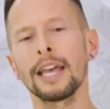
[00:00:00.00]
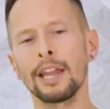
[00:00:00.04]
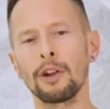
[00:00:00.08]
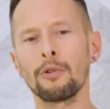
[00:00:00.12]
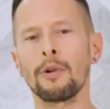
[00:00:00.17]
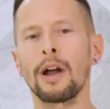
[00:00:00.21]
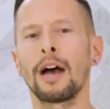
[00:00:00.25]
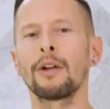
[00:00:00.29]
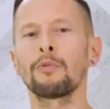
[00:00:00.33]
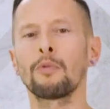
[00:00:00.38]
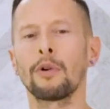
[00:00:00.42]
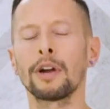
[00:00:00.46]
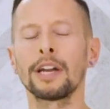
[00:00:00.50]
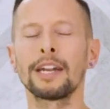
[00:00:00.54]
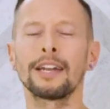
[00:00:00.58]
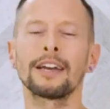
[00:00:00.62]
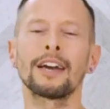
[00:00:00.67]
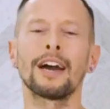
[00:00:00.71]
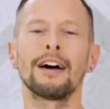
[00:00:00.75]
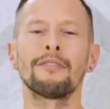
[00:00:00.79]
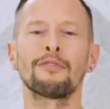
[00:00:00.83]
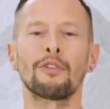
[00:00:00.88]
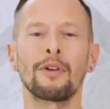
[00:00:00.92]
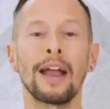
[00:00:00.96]
later on, we're gonna
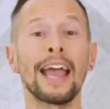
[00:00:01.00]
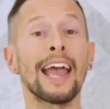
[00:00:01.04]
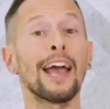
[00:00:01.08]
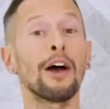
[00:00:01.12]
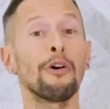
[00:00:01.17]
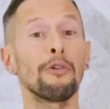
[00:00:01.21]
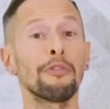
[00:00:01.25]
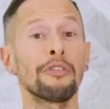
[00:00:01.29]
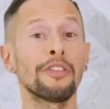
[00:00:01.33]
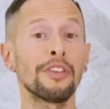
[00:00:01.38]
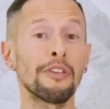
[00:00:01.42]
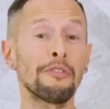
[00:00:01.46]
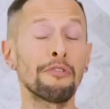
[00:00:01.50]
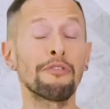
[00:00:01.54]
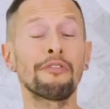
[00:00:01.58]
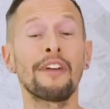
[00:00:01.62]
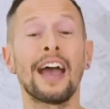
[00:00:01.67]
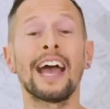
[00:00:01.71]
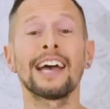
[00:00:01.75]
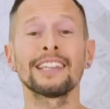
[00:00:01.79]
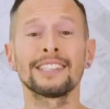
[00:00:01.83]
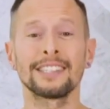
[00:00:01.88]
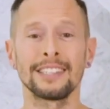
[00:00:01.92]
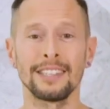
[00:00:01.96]
cover healthy
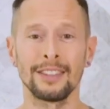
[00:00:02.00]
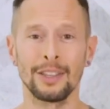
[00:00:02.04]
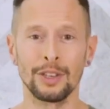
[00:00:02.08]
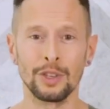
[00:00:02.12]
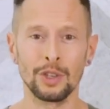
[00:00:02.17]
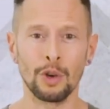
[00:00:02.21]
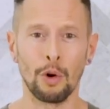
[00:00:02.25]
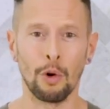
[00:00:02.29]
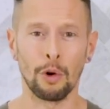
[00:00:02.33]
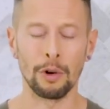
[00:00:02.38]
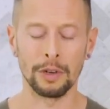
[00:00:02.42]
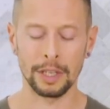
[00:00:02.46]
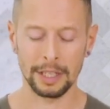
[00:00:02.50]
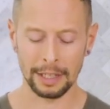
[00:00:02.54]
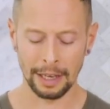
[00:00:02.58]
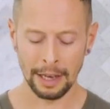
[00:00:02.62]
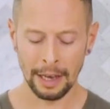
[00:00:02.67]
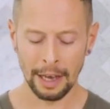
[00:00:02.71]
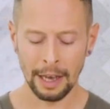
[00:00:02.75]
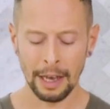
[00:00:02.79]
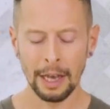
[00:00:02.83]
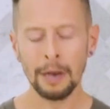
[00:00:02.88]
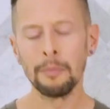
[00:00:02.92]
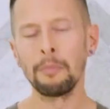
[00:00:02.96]
fats in this course,
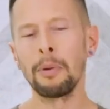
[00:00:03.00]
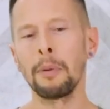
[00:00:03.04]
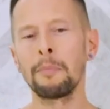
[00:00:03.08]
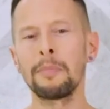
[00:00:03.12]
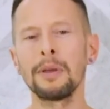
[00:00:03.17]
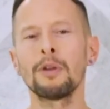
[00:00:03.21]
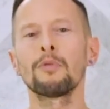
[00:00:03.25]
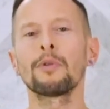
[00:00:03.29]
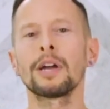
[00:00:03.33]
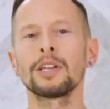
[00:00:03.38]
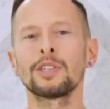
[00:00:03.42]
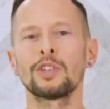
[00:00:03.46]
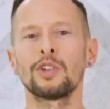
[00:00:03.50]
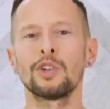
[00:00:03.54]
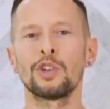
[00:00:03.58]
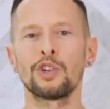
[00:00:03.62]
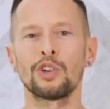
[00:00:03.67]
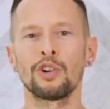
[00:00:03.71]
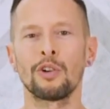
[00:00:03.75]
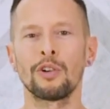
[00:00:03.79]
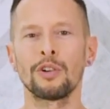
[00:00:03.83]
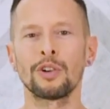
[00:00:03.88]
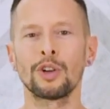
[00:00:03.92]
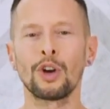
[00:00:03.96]
but be rest
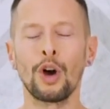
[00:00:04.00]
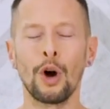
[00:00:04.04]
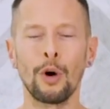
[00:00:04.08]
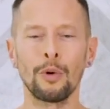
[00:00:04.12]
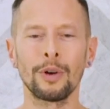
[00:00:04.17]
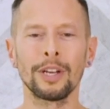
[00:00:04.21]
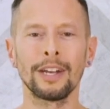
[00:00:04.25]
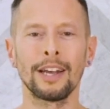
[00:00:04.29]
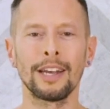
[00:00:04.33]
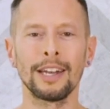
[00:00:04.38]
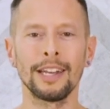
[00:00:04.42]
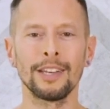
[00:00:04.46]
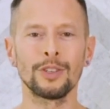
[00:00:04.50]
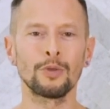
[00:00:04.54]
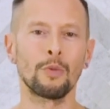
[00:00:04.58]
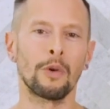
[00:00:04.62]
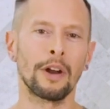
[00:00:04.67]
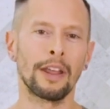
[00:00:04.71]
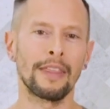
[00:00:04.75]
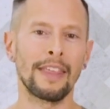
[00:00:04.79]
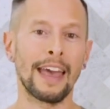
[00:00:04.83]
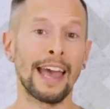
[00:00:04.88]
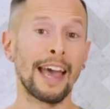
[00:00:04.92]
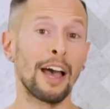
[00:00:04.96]
assured, coconut is
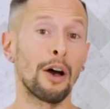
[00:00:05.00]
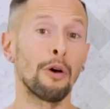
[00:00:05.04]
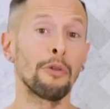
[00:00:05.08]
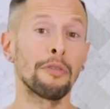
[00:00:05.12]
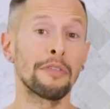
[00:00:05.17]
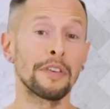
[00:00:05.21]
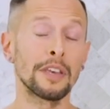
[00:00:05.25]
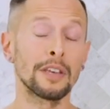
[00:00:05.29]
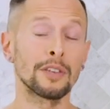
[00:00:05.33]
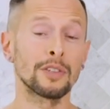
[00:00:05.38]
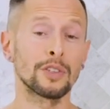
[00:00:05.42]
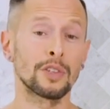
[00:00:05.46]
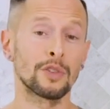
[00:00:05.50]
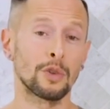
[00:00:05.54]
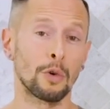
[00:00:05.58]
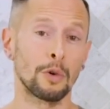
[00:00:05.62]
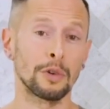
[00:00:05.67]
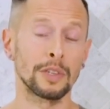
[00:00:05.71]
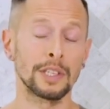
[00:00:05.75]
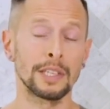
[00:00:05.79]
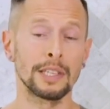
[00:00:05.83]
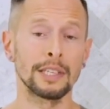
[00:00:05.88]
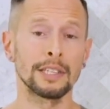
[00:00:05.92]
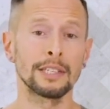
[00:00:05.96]
one of the healthiest
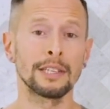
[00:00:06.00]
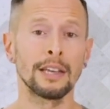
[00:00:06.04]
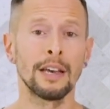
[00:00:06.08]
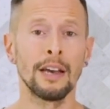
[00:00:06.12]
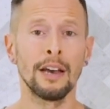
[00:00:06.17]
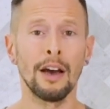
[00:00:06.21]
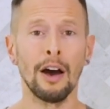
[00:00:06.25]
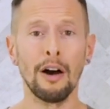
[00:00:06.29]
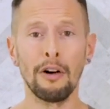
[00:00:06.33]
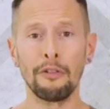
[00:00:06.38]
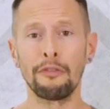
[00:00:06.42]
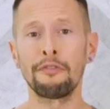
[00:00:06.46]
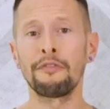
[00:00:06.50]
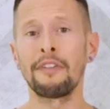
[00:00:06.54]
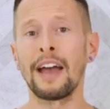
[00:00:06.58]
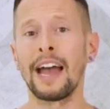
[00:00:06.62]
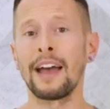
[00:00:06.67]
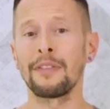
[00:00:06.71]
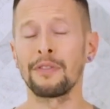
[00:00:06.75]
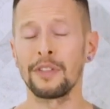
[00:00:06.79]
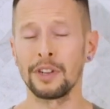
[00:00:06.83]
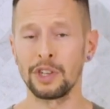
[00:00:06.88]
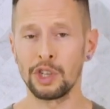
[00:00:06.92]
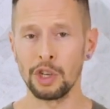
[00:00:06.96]
sources of
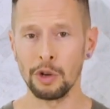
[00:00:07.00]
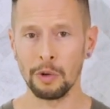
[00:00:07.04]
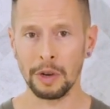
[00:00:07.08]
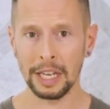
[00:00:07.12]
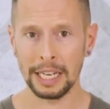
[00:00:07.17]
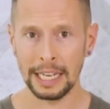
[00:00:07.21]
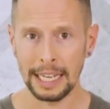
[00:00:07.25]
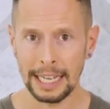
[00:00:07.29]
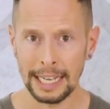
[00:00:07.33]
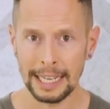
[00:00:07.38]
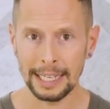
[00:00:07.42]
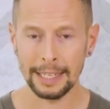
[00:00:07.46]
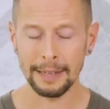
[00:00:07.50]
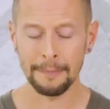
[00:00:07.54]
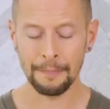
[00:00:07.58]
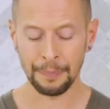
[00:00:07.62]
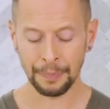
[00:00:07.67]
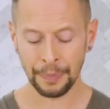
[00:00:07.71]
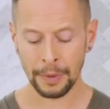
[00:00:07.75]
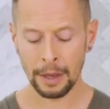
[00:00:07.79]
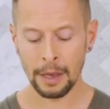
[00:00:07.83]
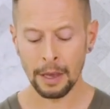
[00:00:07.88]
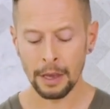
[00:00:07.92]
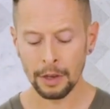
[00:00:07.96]
fat that you can eat.
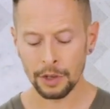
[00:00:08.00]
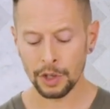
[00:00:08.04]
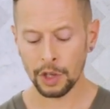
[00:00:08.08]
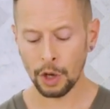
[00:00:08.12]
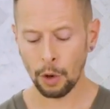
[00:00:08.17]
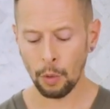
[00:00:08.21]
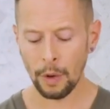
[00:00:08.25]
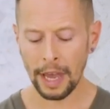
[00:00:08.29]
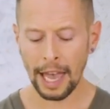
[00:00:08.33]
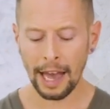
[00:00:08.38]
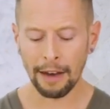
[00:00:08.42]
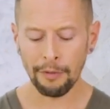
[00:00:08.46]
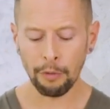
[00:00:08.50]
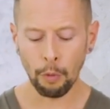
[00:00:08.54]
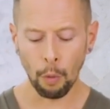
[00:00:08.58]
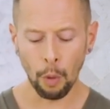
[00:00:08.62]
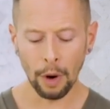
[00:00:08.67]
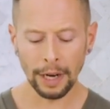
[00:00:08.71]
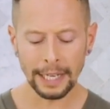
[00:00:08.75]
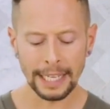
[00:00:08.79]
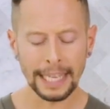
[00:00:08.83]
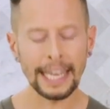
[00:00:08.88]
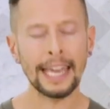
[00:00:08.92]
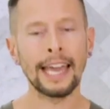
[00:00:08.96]
So we have
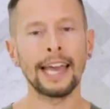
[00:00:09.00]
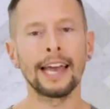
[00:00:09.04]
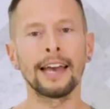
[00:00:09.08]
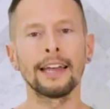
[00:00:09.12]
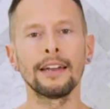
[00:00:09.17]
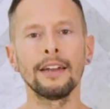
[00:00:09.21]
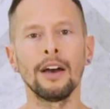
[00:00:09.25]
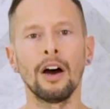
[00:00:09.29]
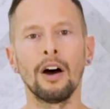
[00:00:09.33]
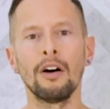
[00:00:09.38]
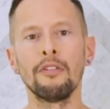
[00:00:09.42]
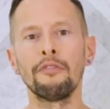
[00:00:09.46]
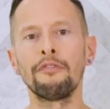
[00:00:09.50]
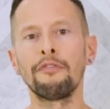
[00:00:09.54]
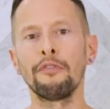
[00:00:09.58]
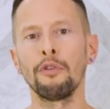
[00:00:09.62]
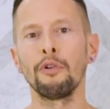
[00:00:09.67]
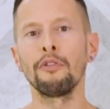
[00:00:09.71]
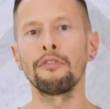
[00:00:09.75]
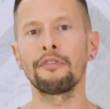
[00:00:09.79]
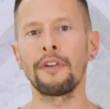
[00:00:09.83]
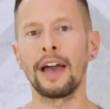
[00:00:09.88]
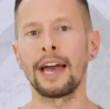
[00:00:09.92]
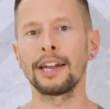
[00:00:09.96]
one can of
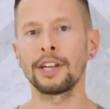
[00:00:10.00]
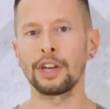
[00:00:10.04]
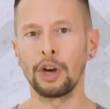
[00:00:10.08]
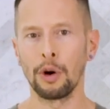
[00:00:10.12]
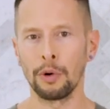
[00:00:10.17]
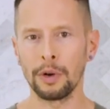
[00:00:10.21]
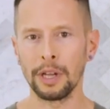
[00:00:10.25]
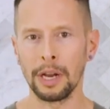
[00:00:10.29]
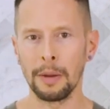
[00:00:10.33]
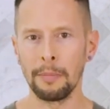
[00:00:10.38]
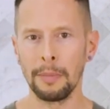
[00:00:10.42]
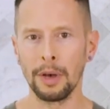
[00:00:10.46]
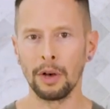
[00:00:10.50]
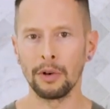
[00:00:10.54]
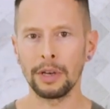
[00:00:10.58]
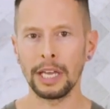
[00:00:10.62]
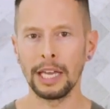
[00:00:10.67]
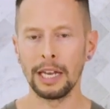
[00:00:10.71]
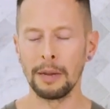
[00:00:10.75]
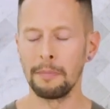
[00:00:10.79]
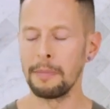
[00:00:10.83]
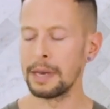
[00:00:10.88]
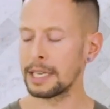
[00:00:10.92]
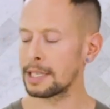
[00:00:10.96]
full fat coconut
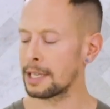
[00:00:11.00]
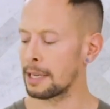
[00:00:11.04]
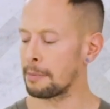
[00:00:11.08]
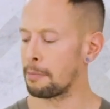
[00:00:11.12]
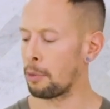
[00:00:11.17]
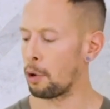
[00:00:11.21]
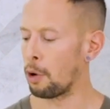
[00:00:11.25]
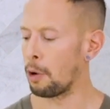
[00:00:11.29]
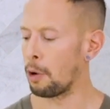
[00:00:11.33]
milk in a mixing